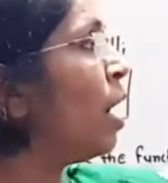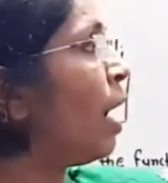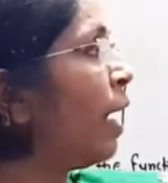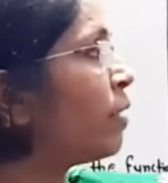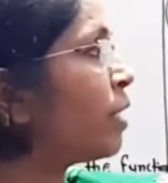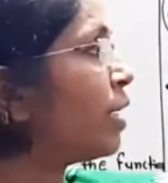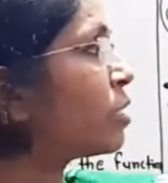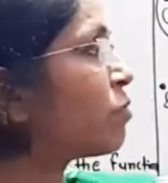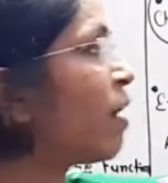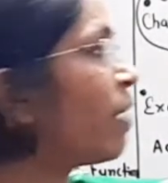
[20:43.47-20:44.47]
and
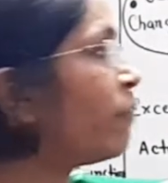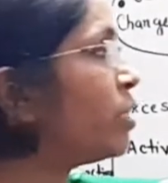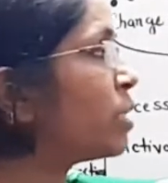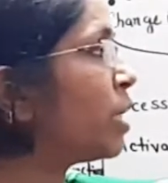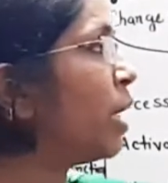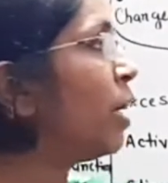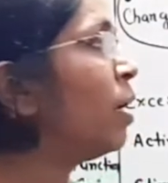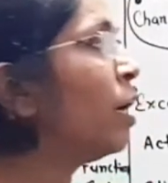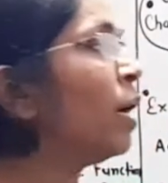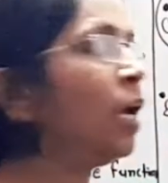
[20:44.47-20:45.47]
that's why we say
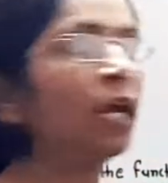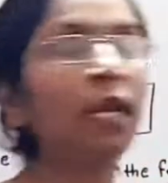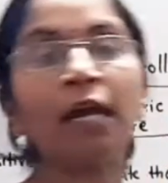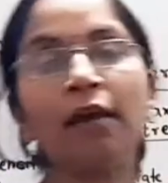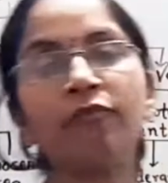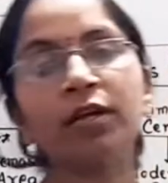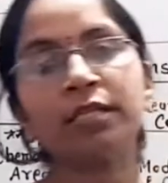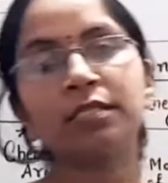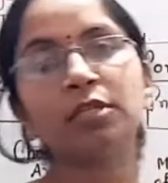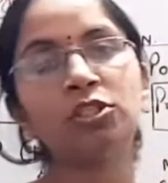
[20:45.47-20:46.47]
ANF
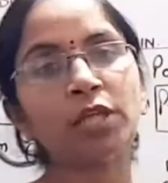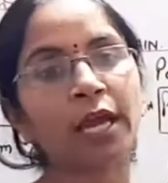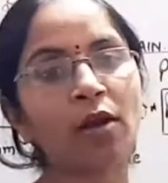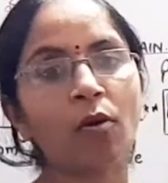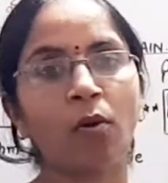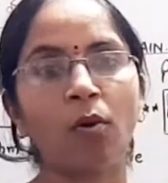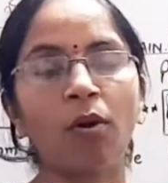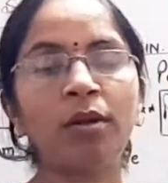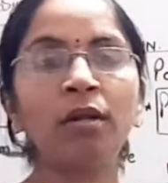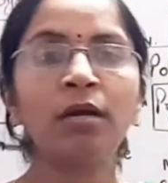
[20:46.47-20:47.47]
is the check
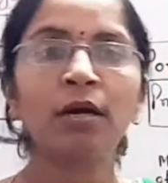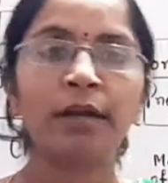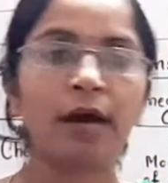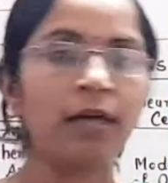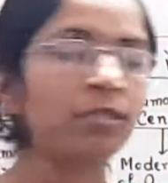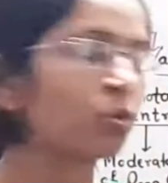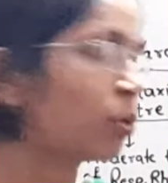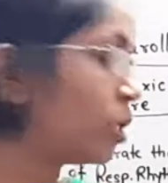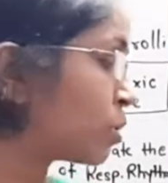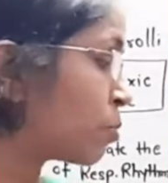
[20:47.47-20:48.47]
on RAS. So
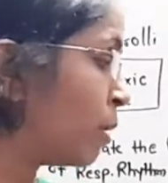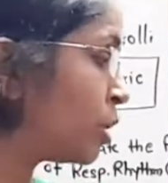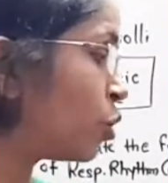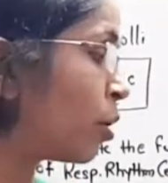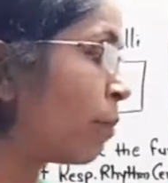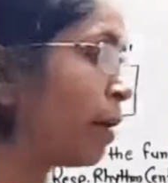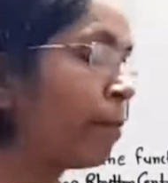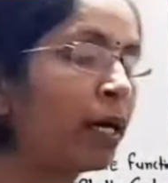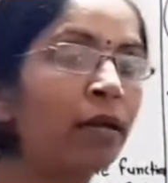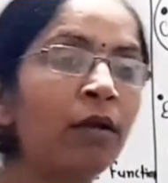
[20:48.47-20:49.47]
this much you
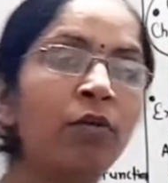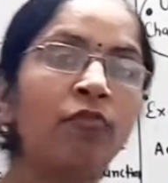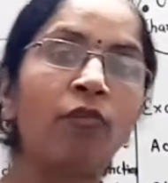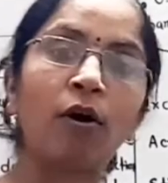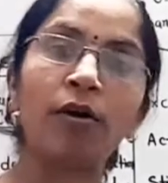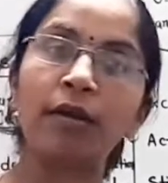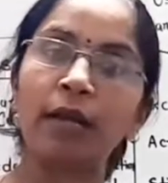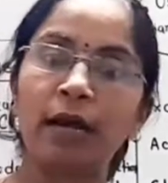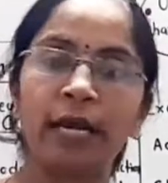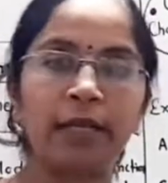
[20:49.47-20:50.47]
remember. For
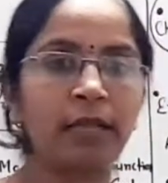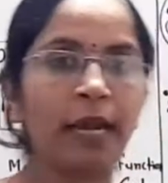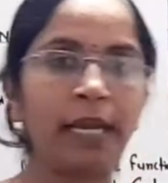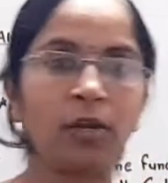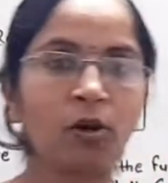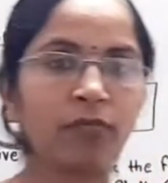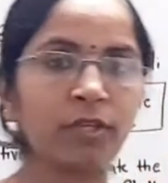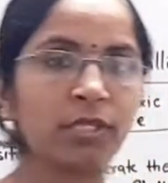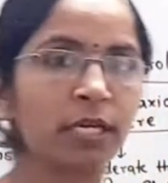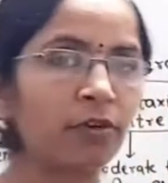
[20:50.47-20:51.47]
at the end of
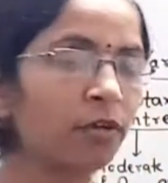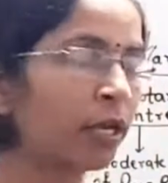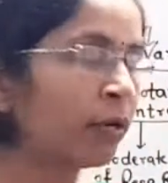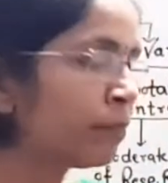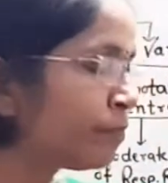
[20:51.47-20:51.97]
the session,